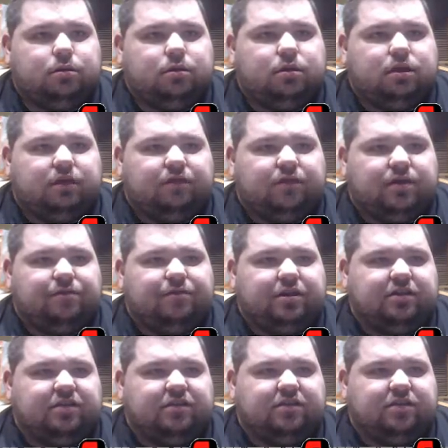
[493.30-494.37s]
If you ever get
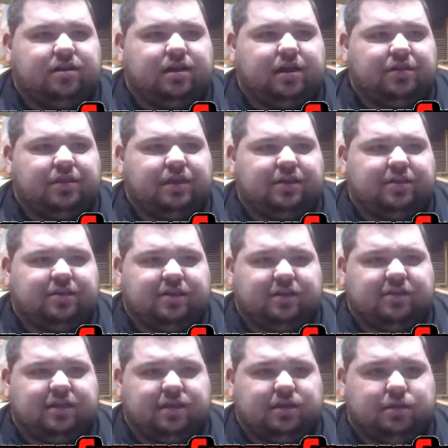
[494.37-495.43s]
stuck, I think it's this
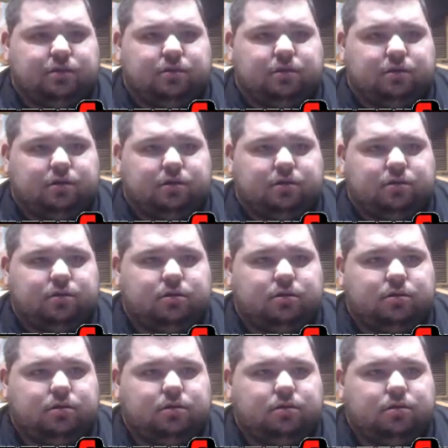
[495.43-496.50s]
thing you can
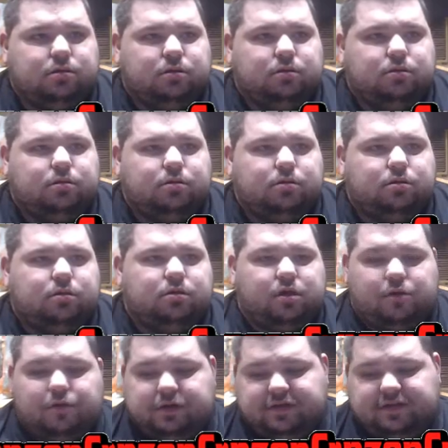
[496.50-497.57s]

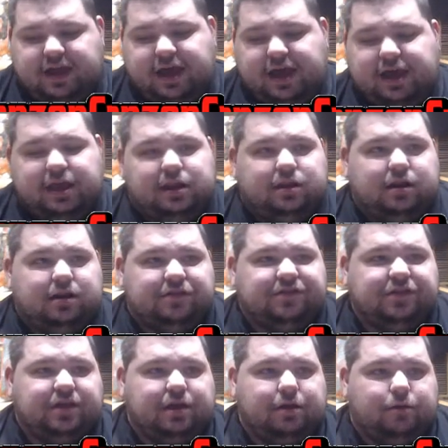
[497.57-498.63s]
go inside, and I'll show
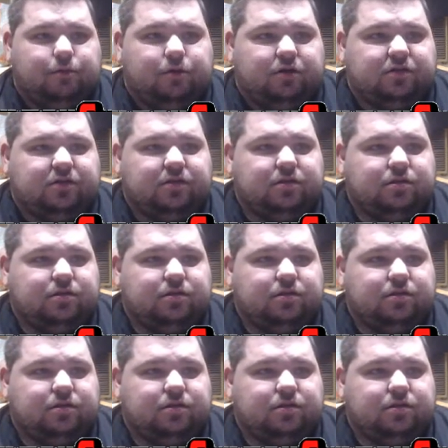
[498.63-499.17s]
you how it works.